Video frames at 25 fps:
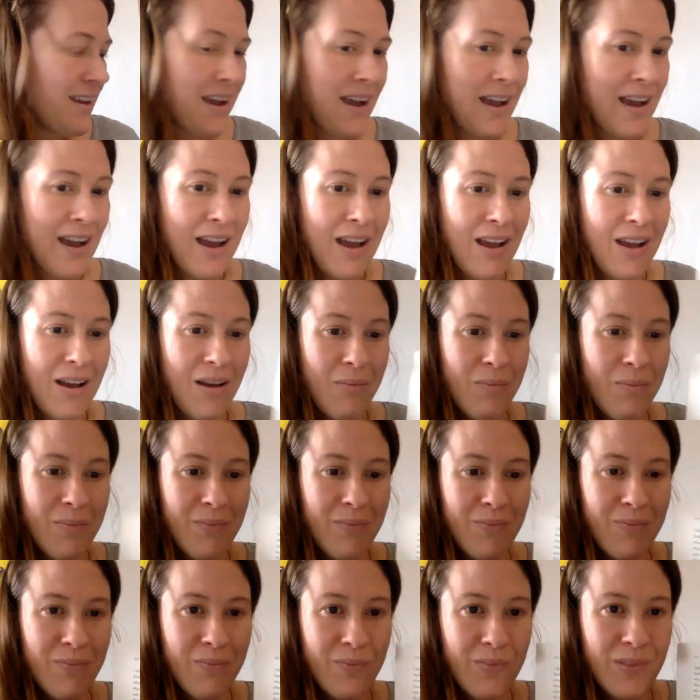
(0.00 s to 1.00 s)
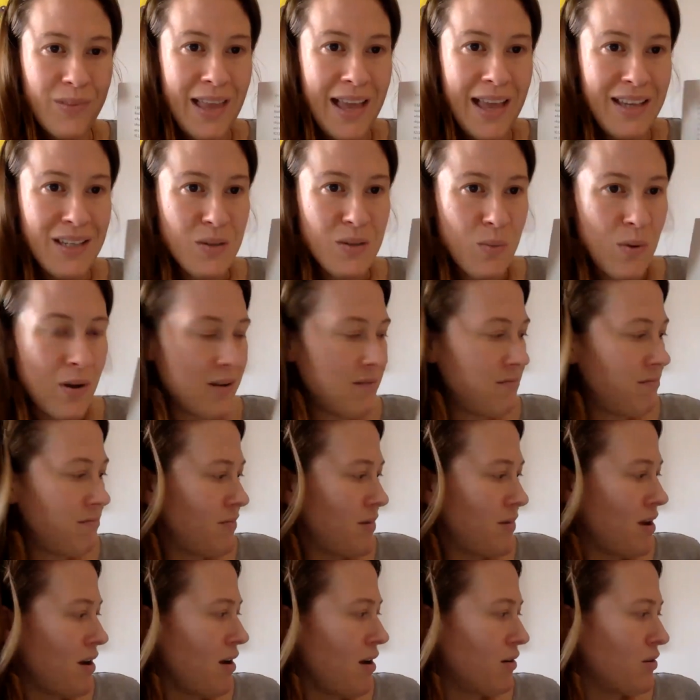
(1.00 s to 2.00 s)
Last one,
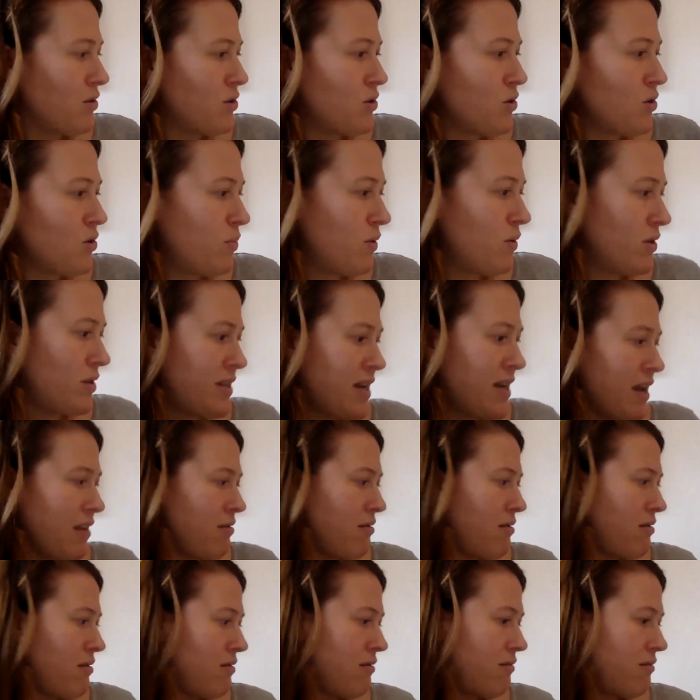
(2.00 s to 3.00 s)
October 10th.